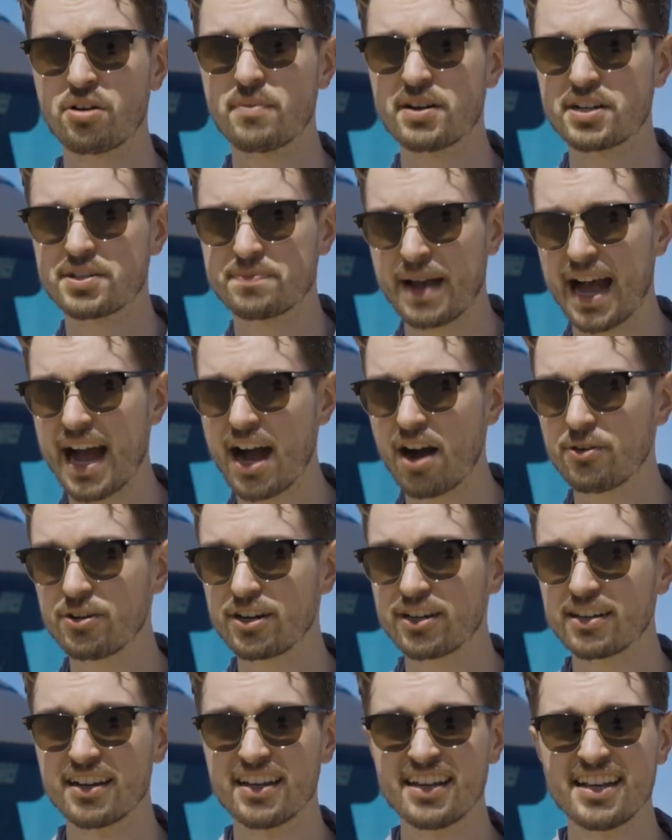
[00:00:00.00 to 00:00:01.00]
much
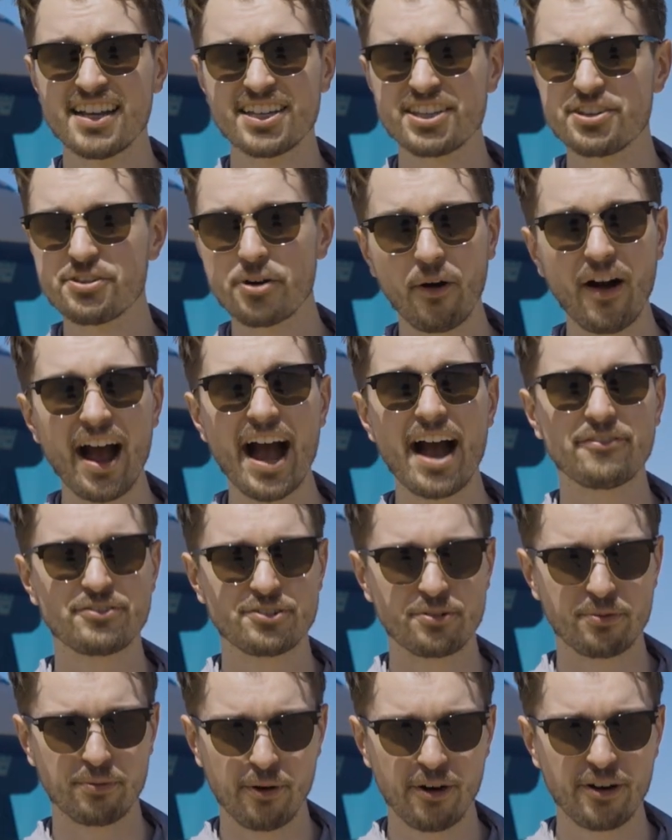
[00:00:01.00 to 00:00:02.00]
power, you don't have
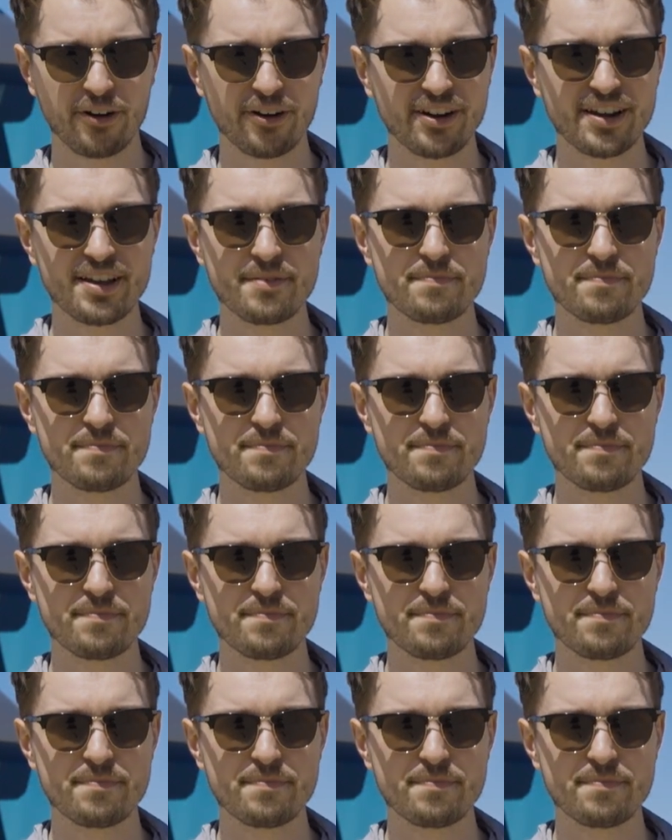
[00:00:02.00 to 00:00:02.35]
to worry